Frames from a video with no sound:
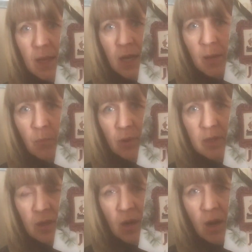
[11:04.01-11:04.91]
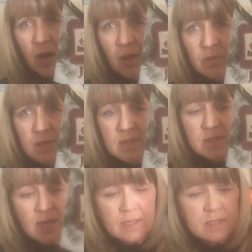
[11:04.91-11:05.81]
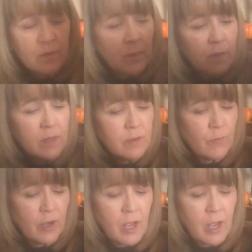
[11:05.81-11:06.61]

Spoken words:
and I'm working on the Santa one that